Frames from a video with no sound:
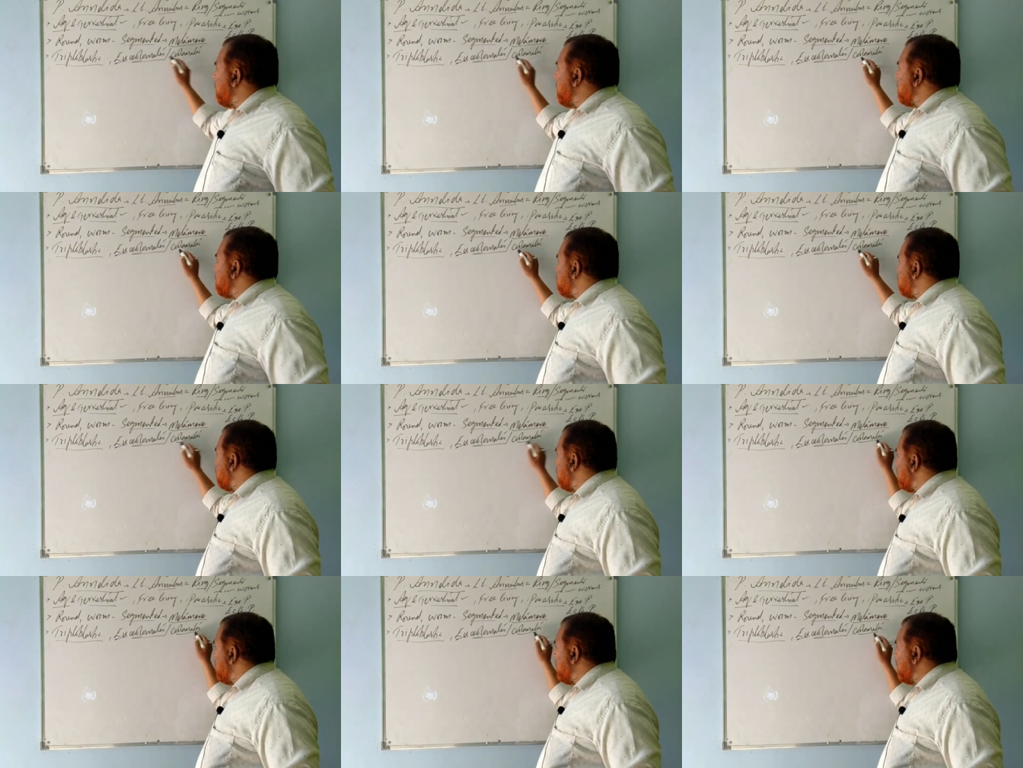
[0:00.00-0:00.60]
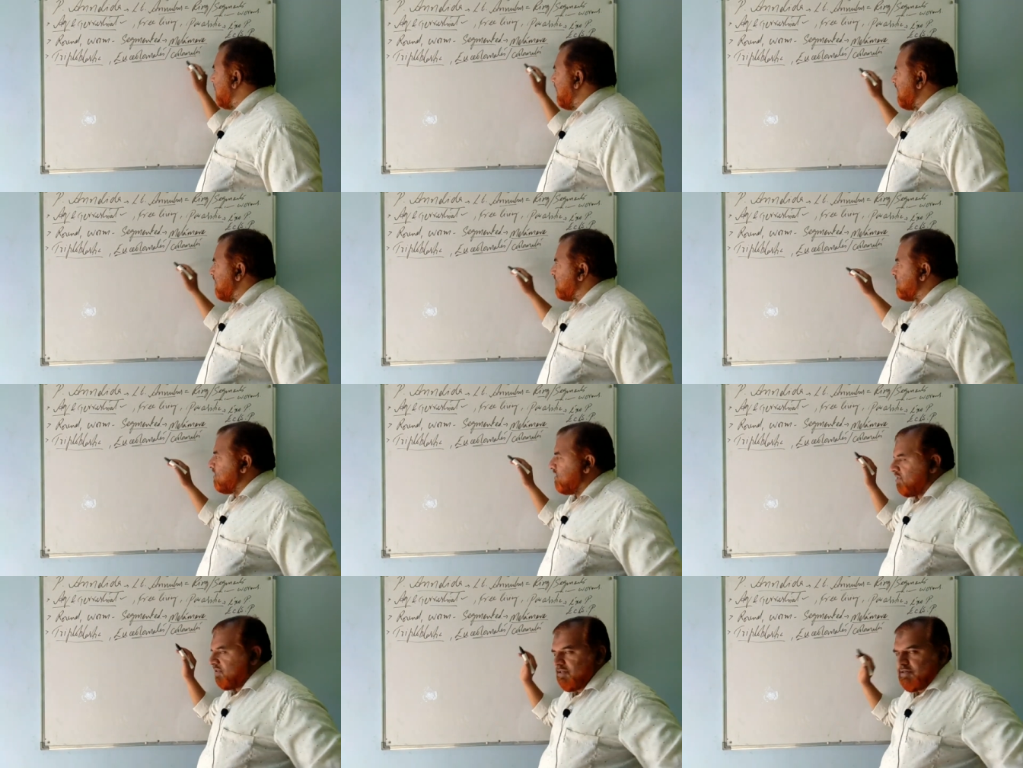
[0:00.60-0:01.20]
They are
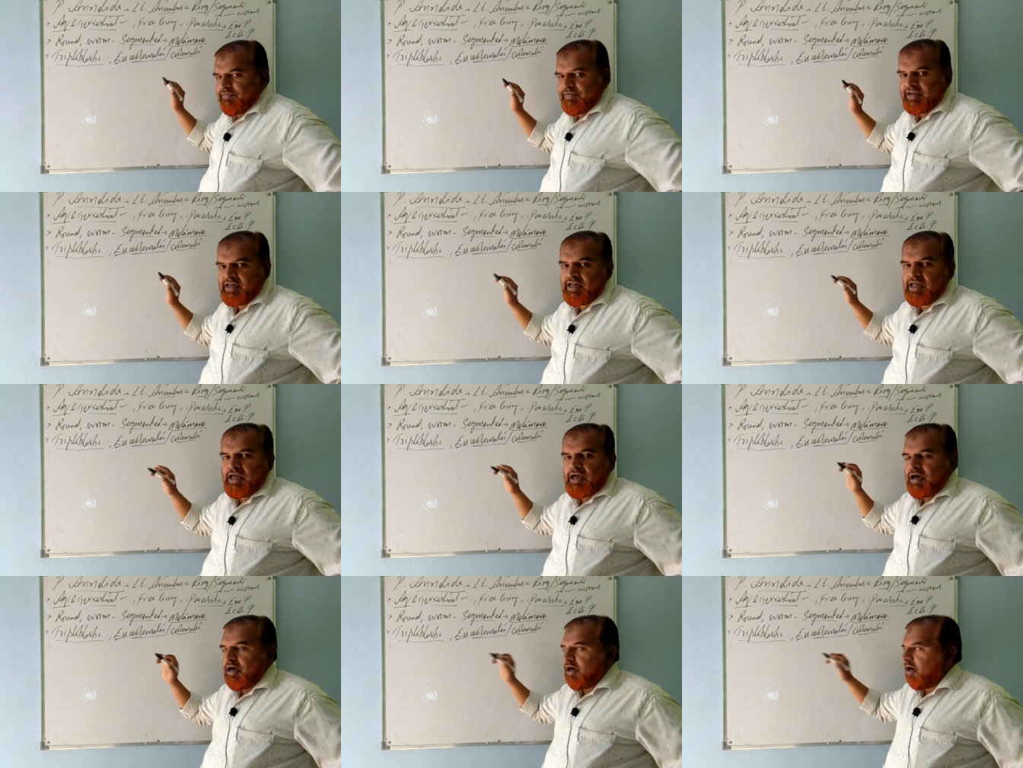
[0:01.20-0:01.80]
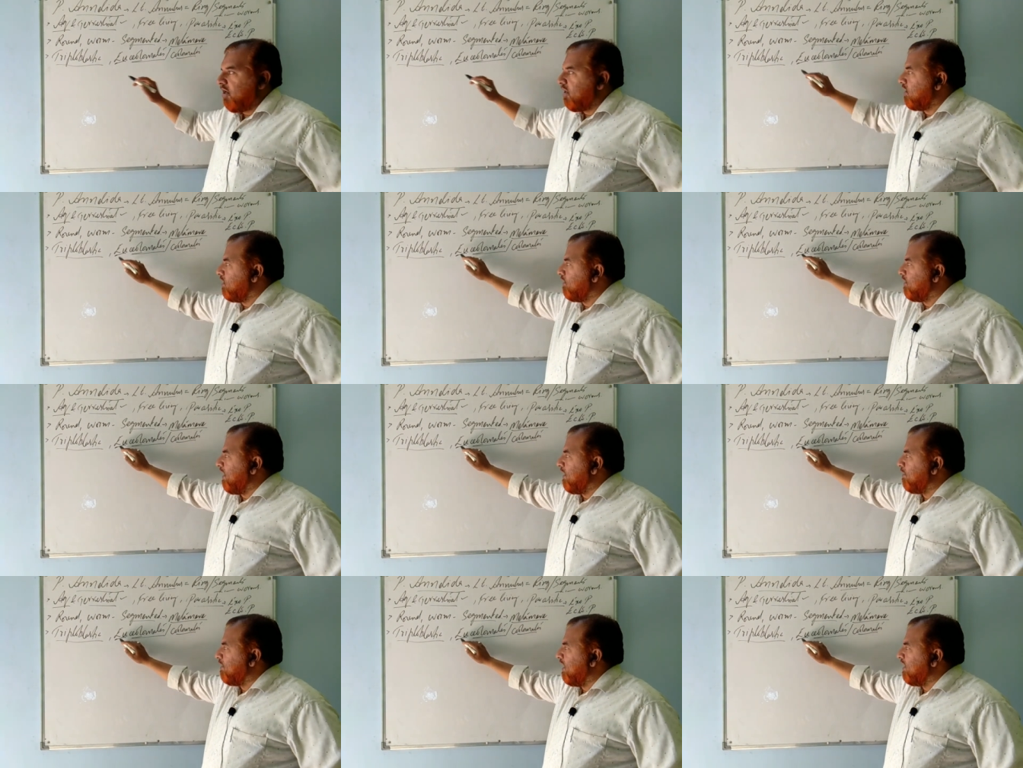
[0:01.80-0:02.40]
coelomates, right? Or
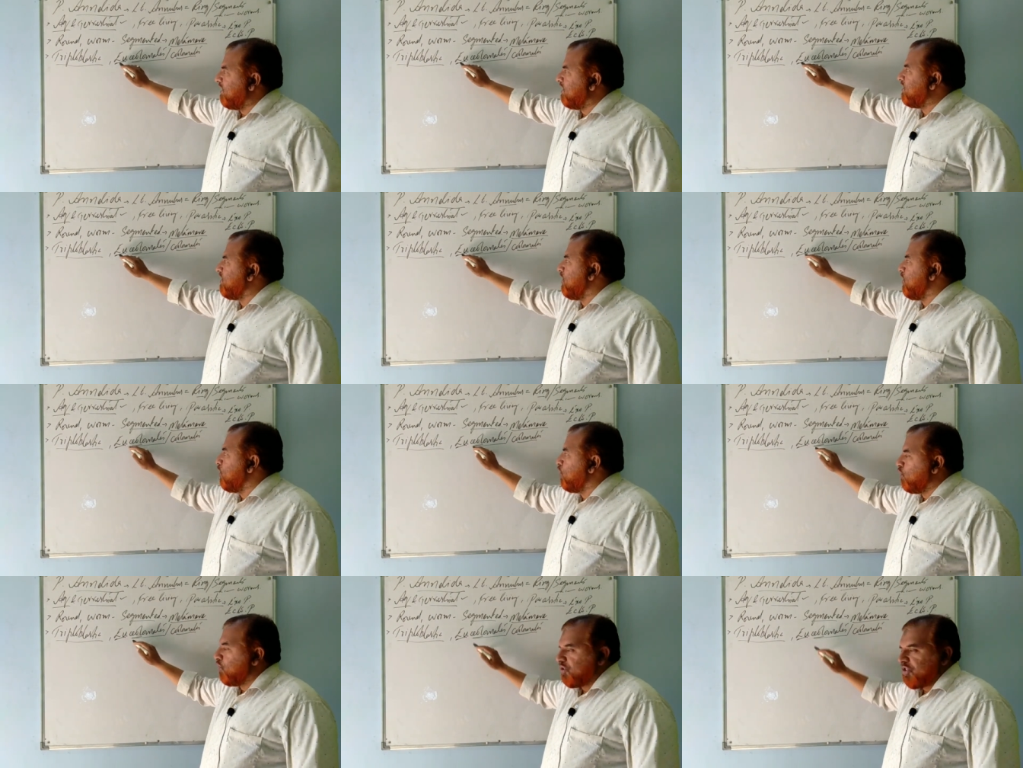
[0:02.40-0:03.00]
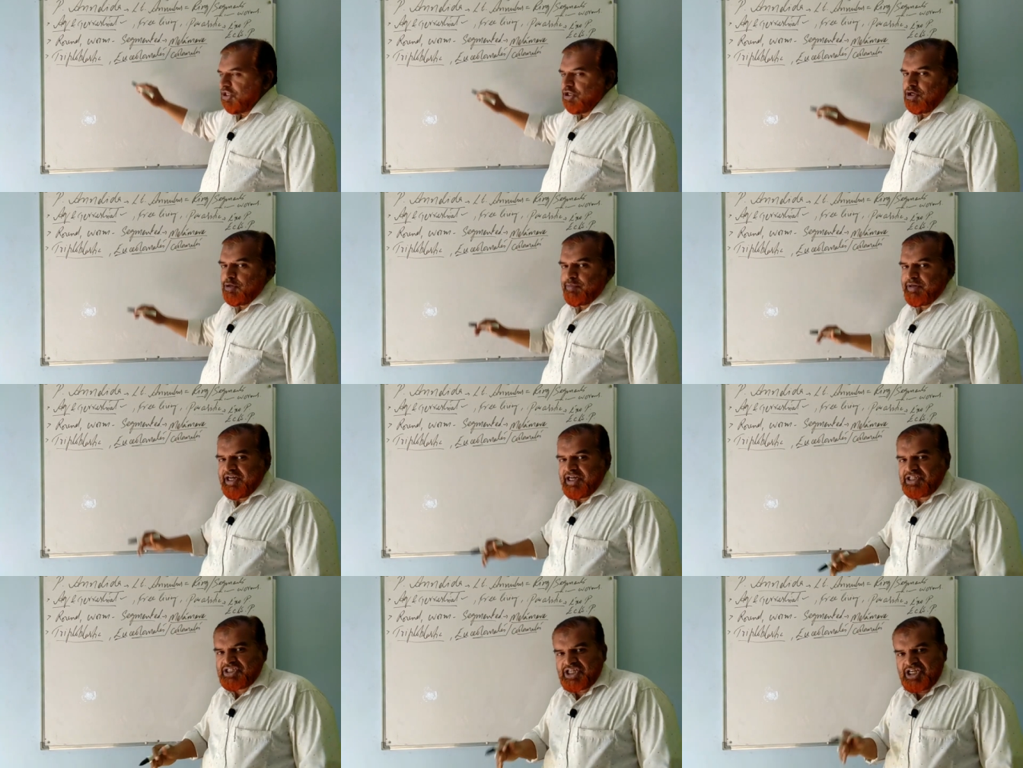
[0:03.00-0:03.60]
the terminology is
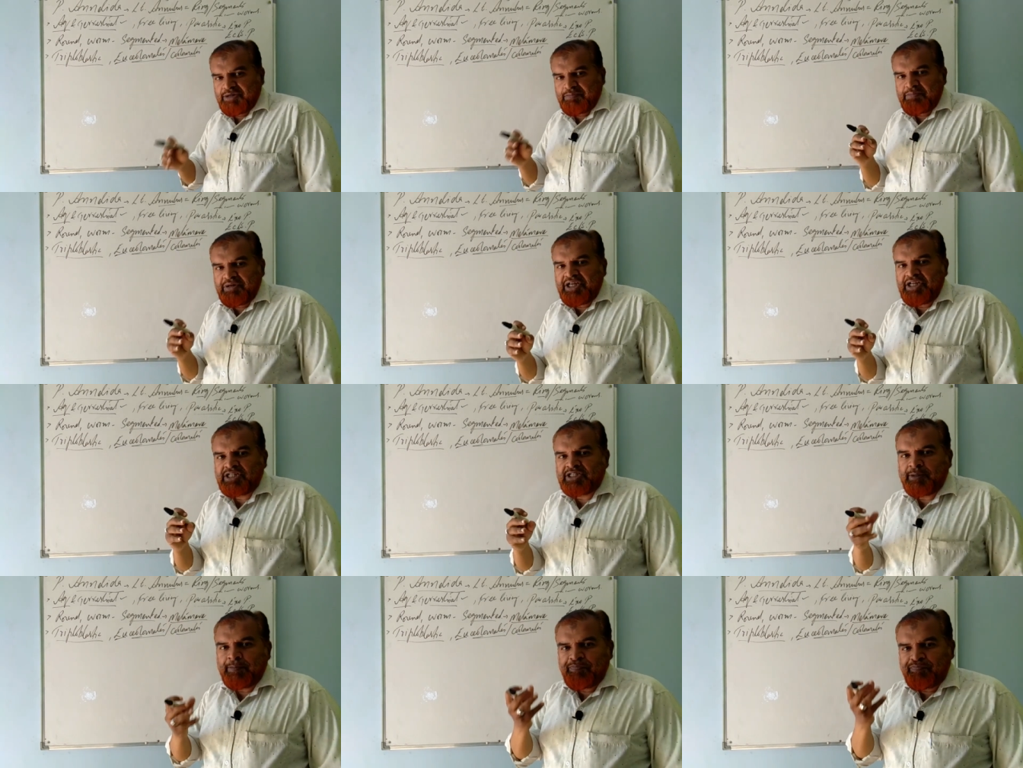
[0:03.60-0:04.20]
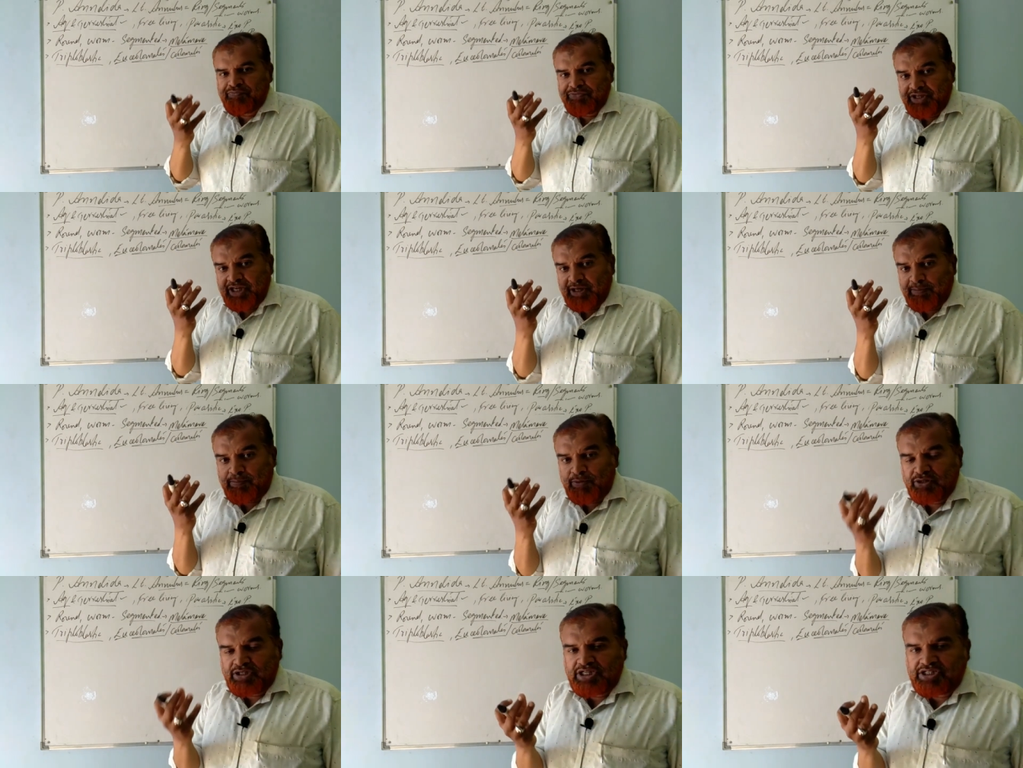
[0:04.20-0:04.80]
eucoelomates. It means
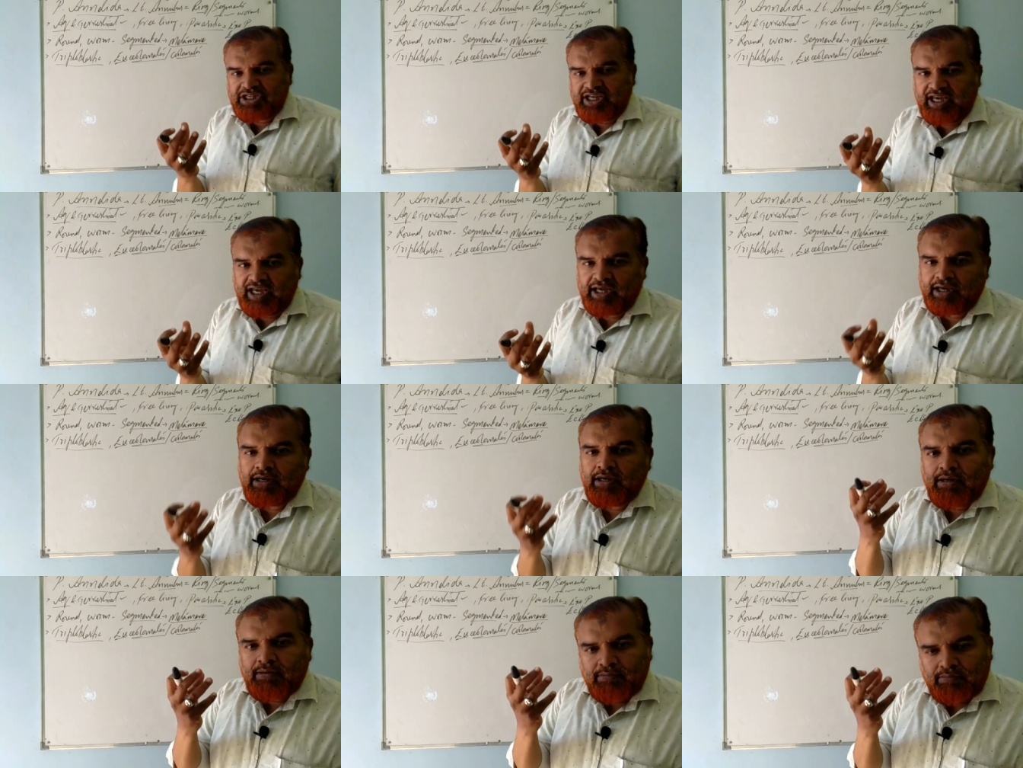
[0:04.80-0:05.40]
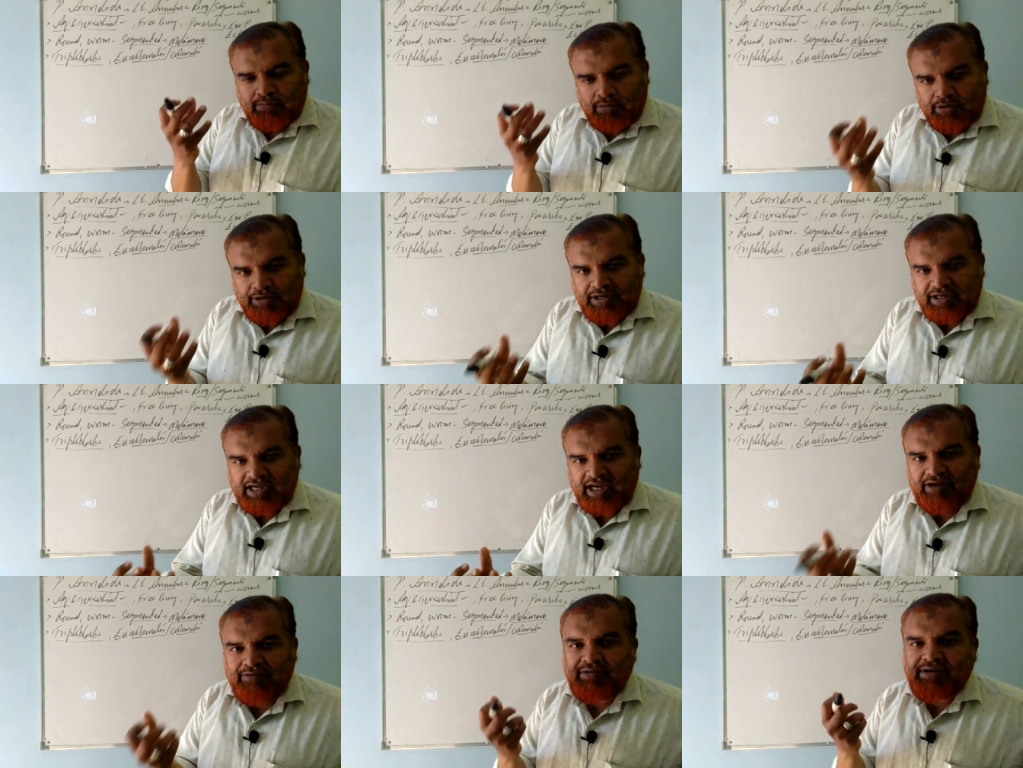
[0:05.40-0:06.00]
they possess a
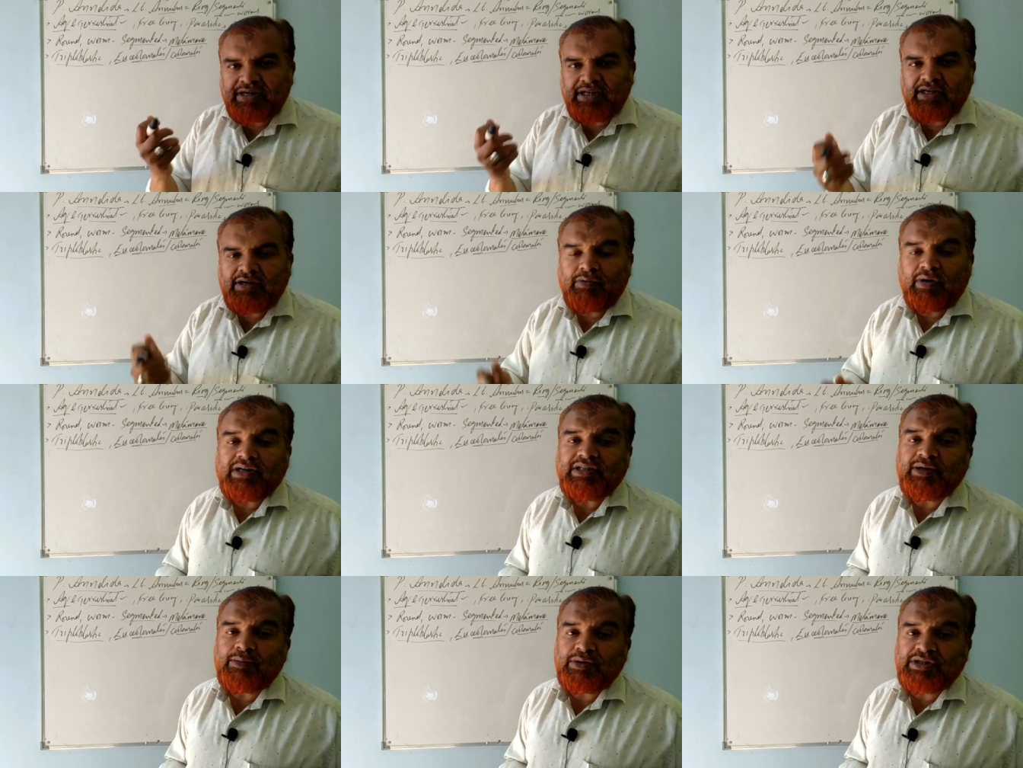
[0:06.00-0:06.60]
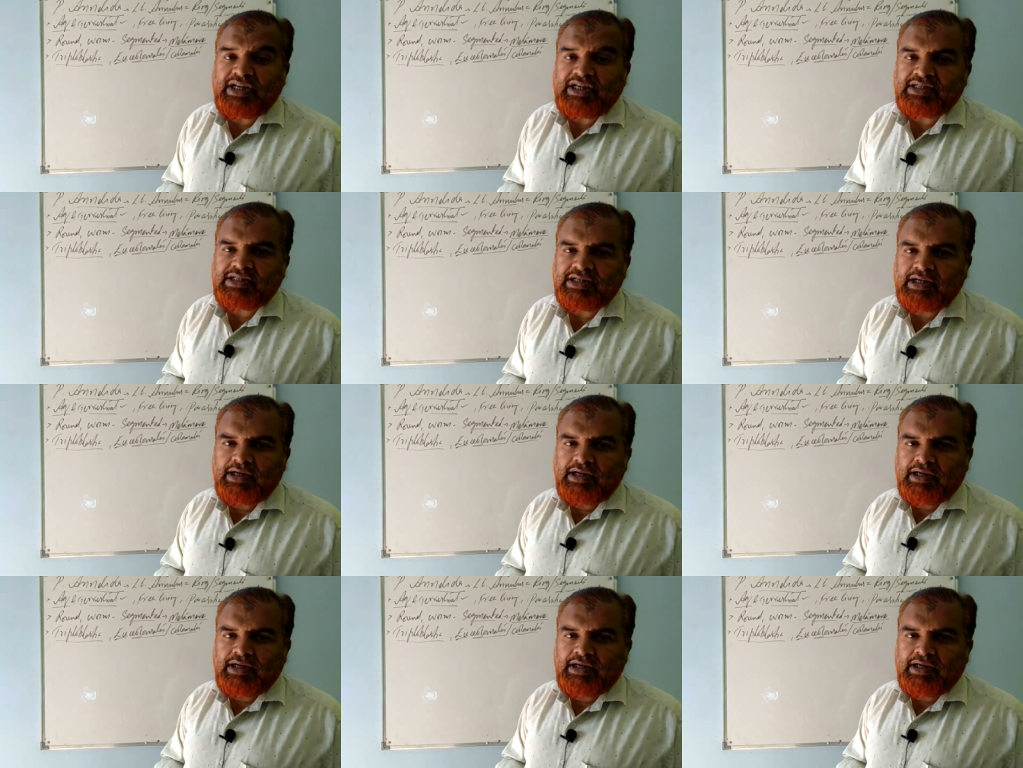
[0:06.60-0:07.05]
body cavity. What they possess?